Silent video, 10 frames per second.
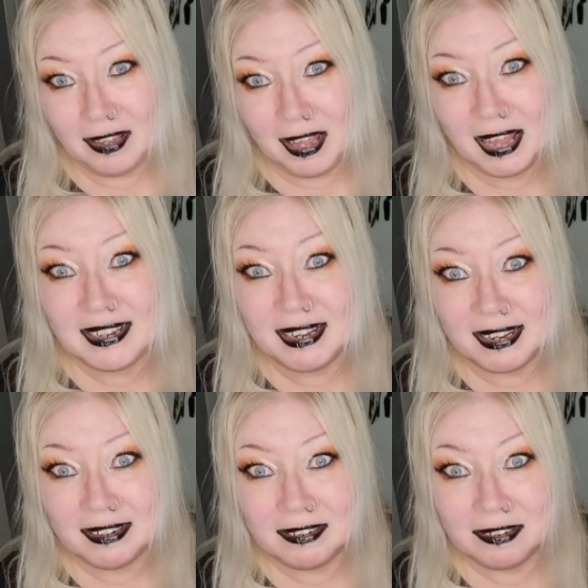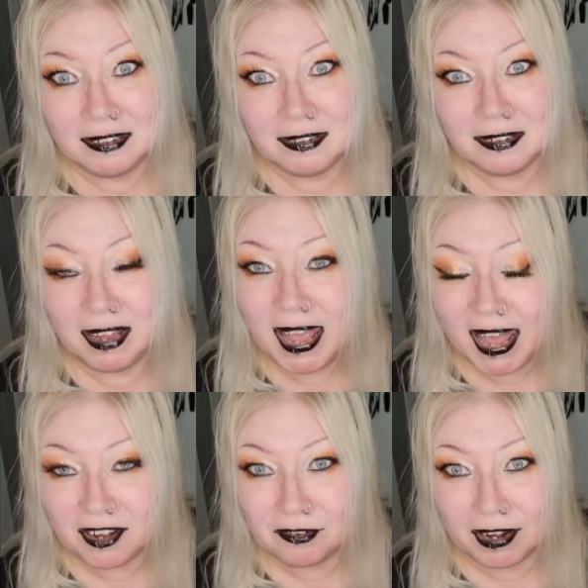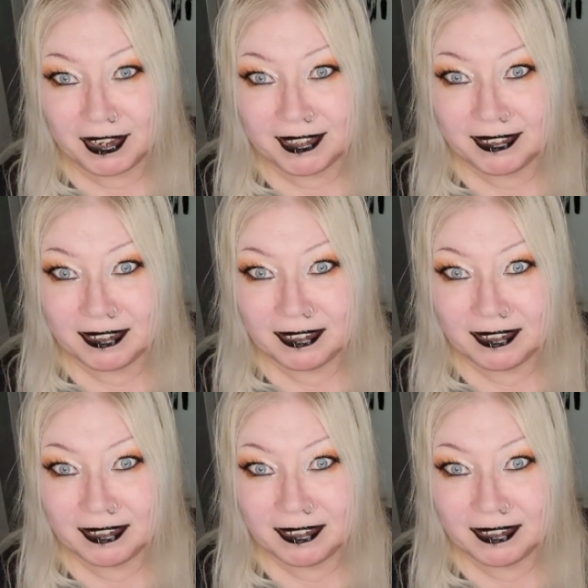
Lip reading: And then air dry it.